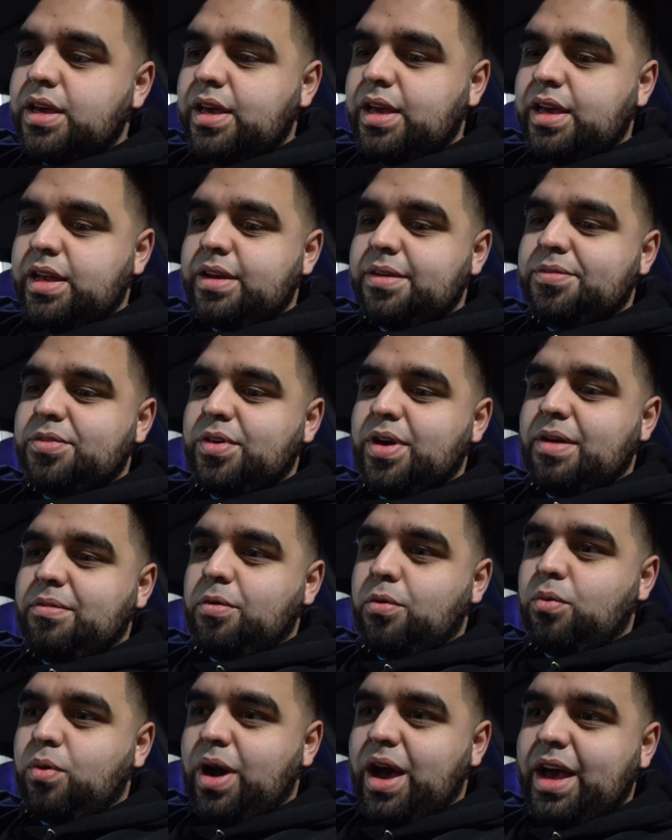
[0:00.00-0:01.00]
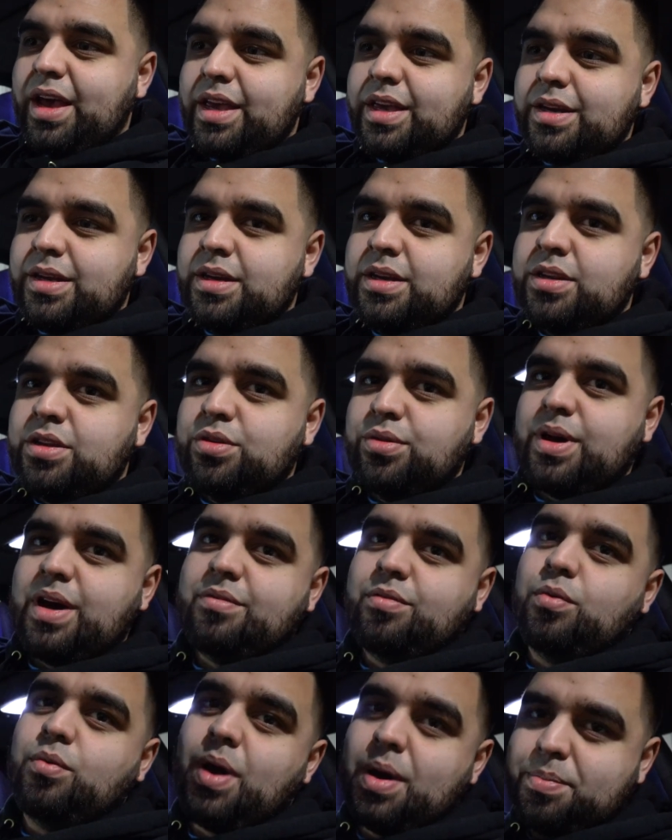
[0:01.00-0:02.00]
And if you have a wagon, you
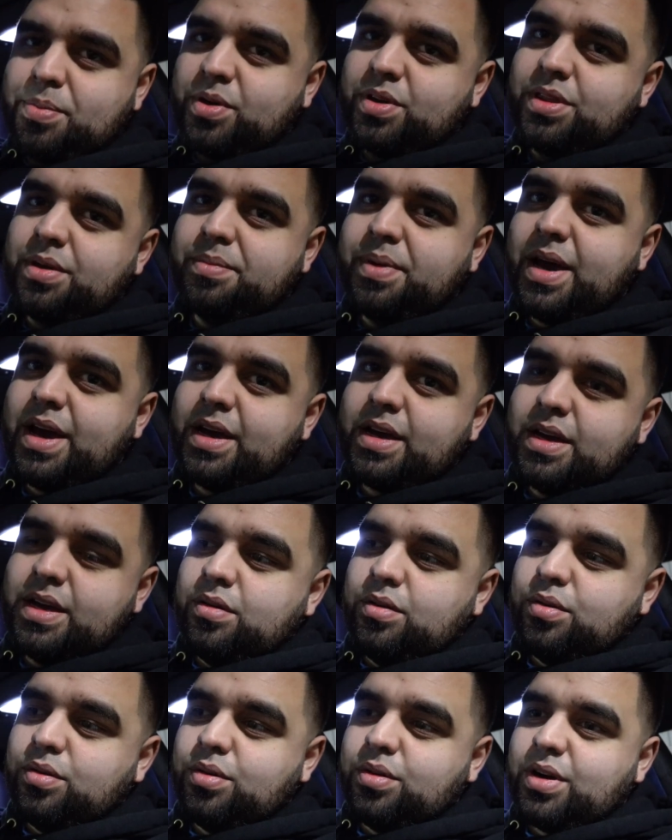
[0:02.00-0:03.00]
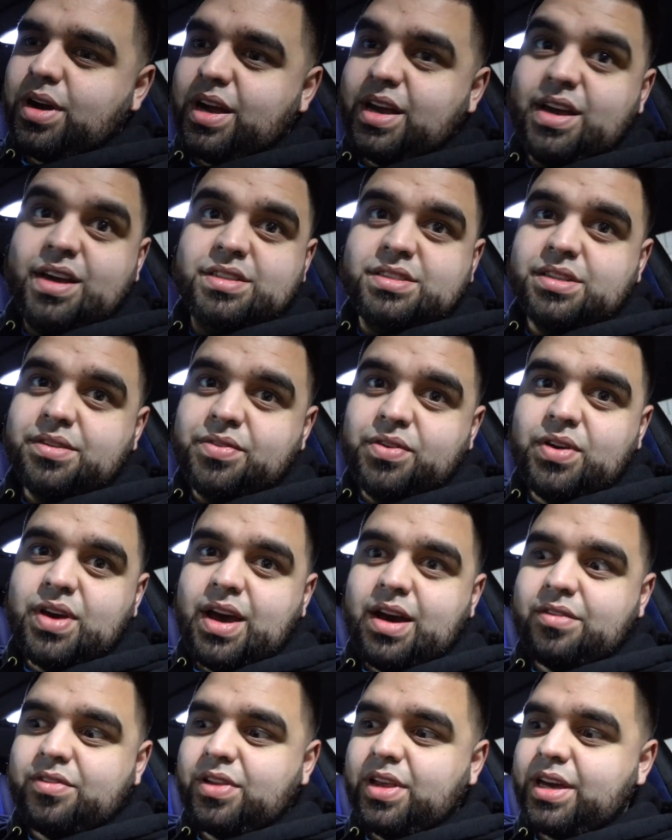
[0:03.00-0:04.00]
have a wiper in the back. Or I guess if you
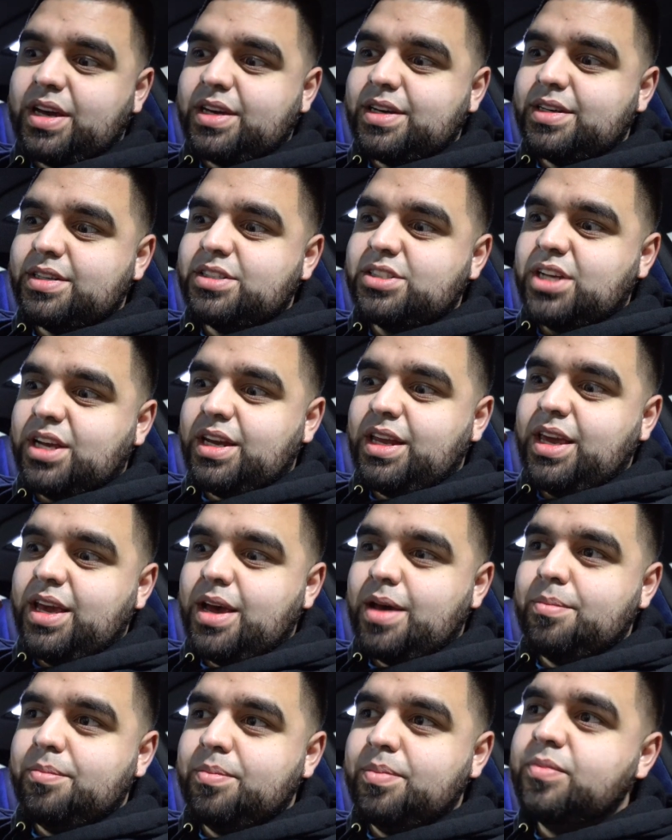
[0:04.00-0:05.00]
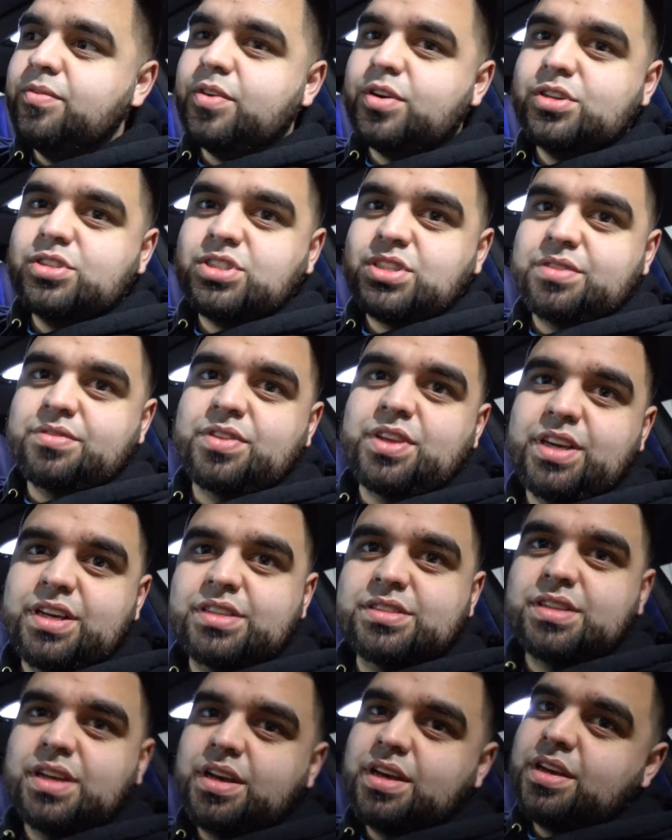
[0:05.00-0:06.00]
have like a JDM version of
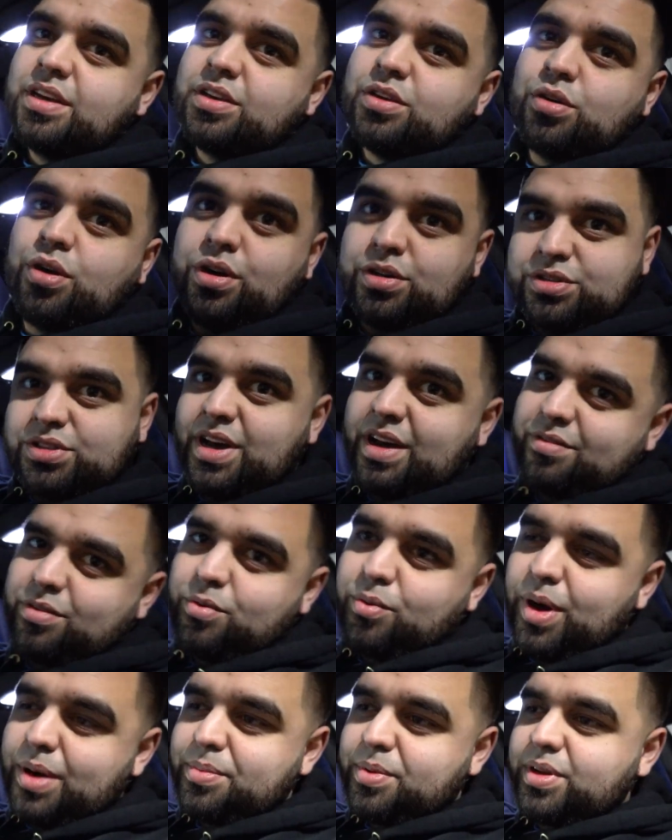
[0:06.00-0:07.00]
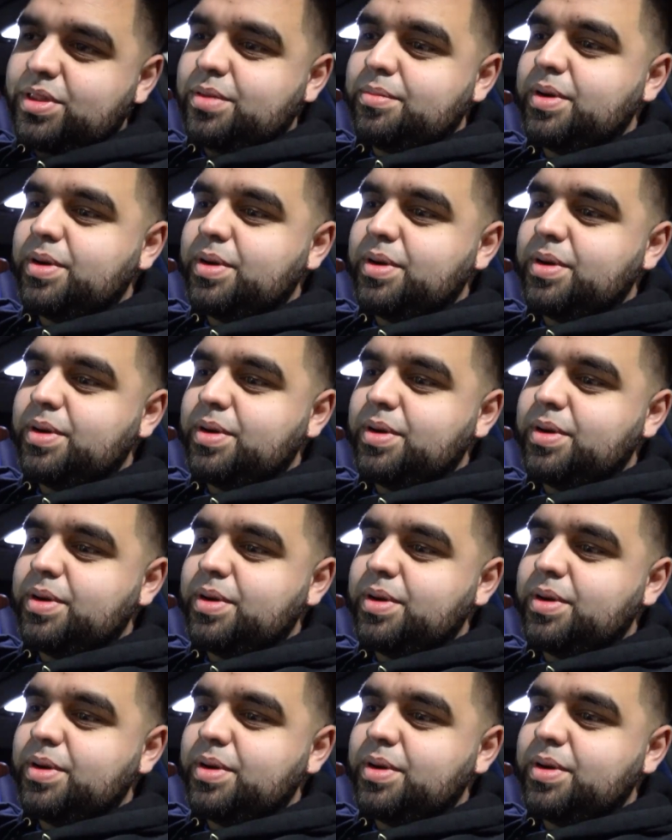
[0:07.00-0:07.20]
these, you also have a wiper in the